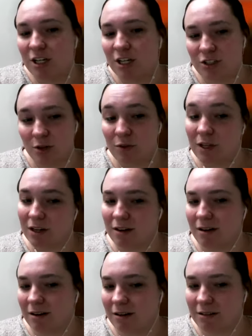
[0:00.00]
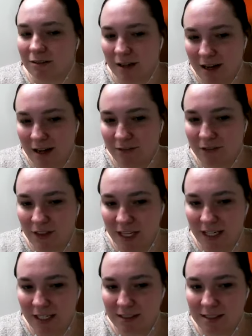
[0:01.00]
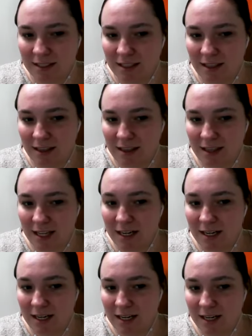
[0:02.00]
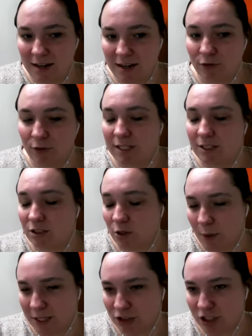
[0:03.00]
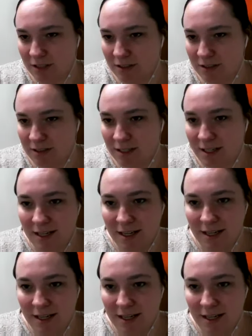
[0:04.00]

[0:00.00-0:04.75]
So there are a lot of things that have raised questions,